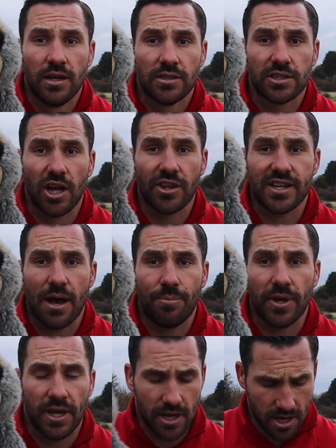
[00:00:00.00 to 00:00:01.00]
Sloth's
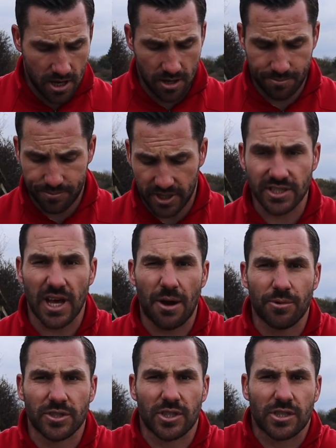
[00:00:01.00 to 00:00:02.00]
happy, because that
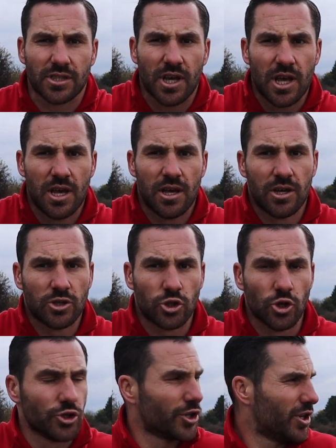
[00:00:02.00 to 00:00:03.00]
was as
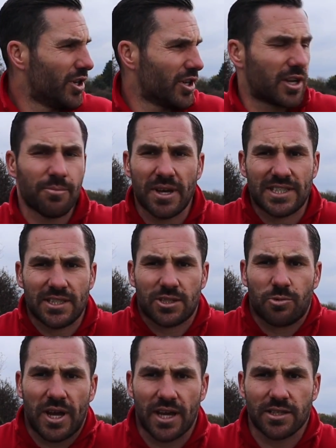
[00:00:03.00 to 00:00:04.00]
good a committed
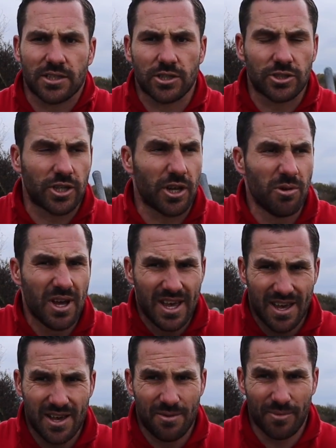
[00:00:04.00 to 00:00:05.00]
swing as I could do.
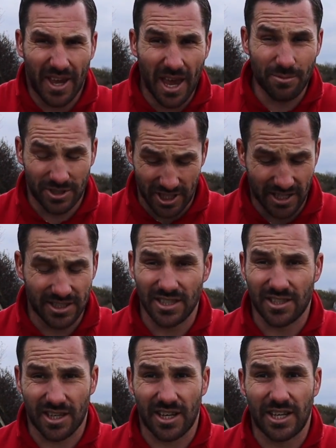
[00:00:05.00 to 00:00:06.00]
My game's changed
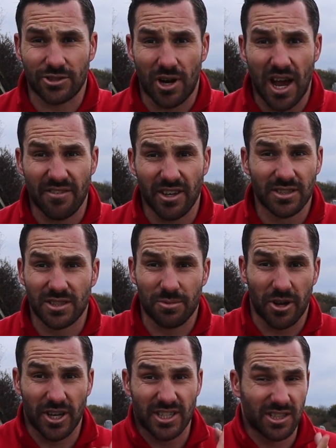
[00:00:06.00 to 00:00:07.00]
since I can hit driver, to
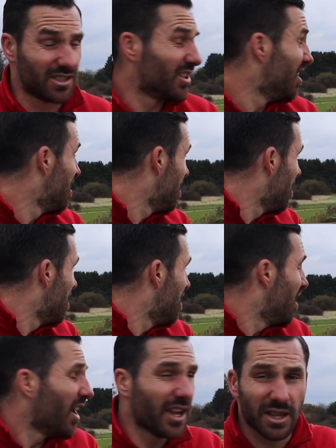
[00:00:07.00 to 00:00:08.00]
be honest. As
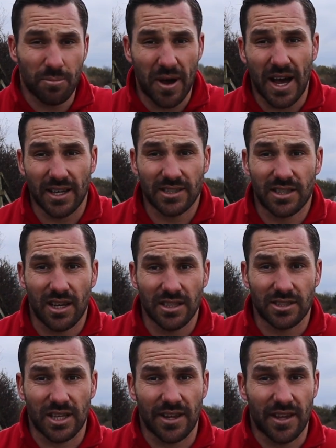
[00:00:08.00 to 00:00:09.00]
in the past,
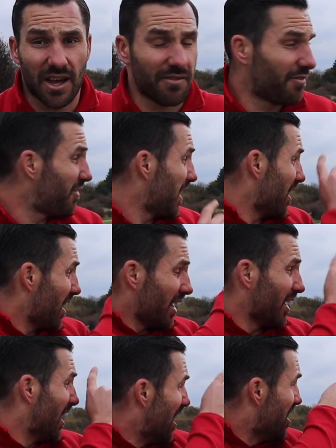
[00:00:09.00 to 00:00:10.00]
I'd stand there and fear
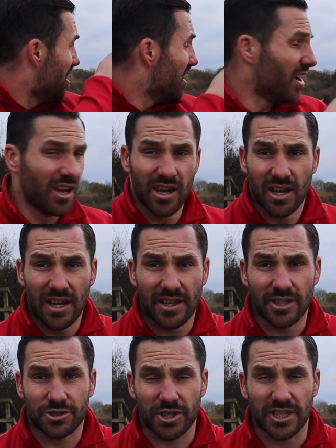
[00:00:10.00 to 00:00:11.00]
hitting it in
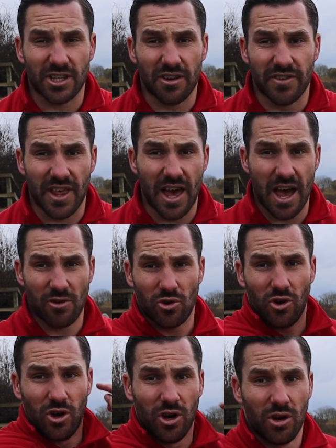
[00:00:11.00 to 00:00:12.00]
the trees over there,
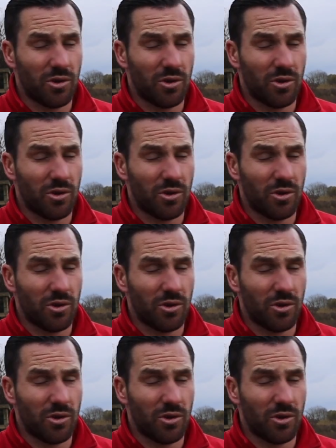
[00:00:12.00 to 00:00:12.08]
or